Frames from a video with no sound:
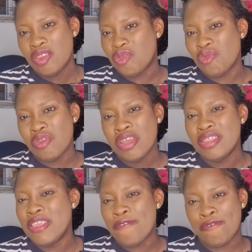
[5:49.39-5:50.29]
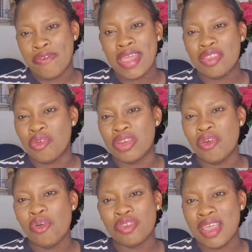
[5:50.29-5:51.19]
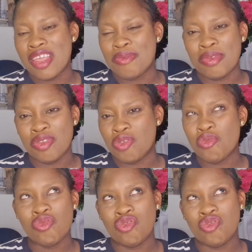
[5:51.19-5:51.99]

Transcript: So the effect on us has been so